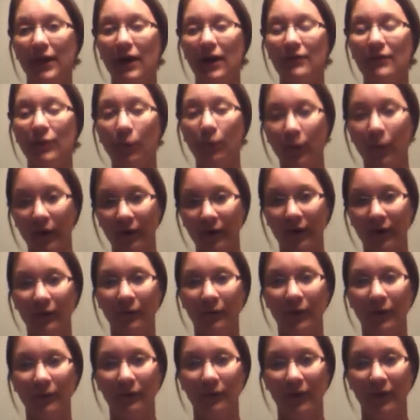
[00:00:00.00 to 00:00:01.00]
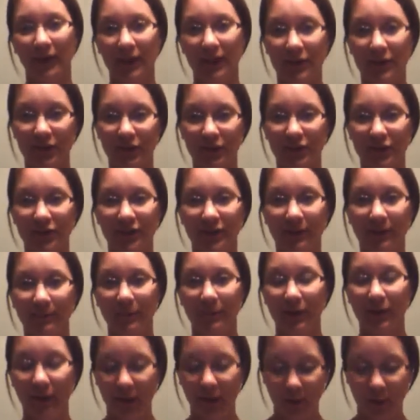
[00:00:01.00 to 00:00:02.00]
of a one-on-one relationship
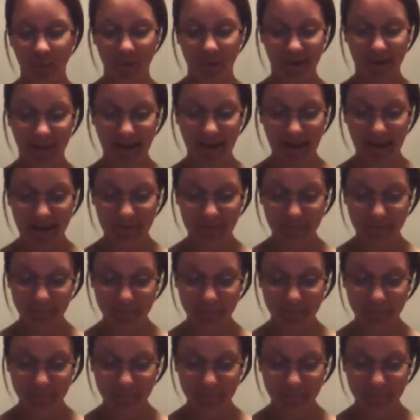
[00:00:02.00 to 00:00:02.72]
with God.